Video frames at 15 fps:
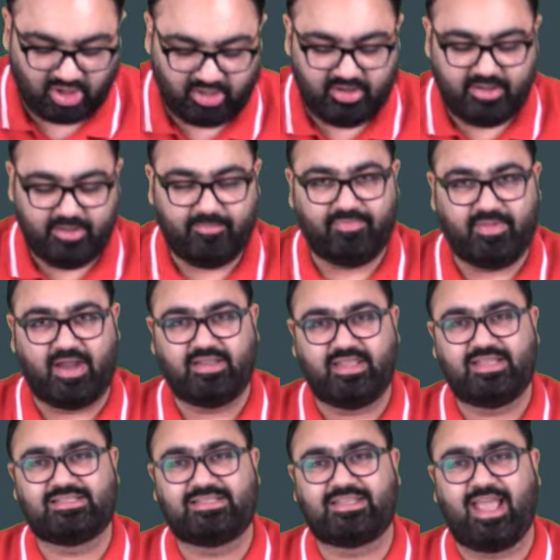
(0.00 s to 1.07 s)
sure that
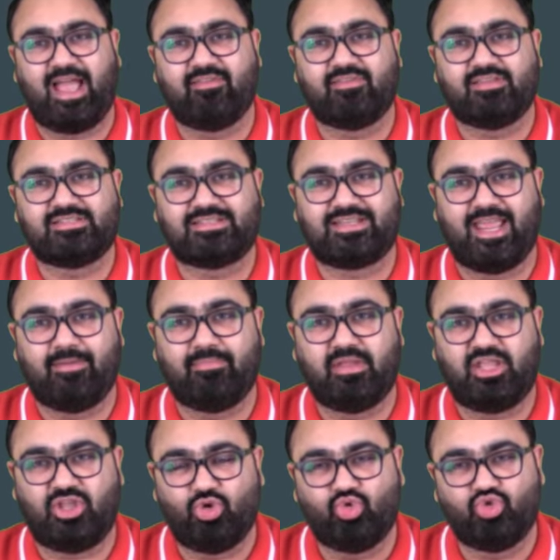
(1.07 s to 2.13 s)
these caverns can
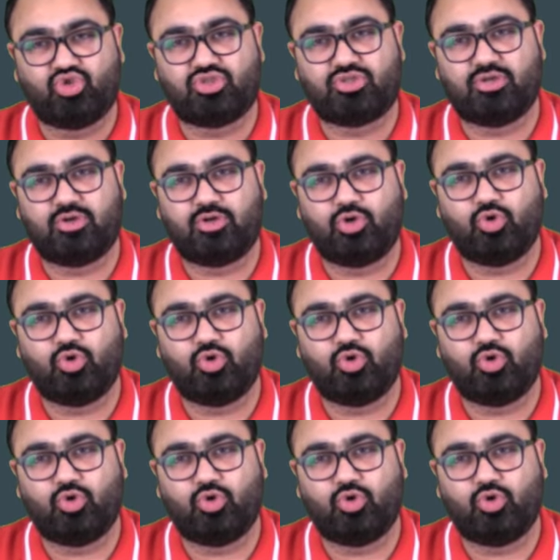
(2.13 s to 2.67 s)
be used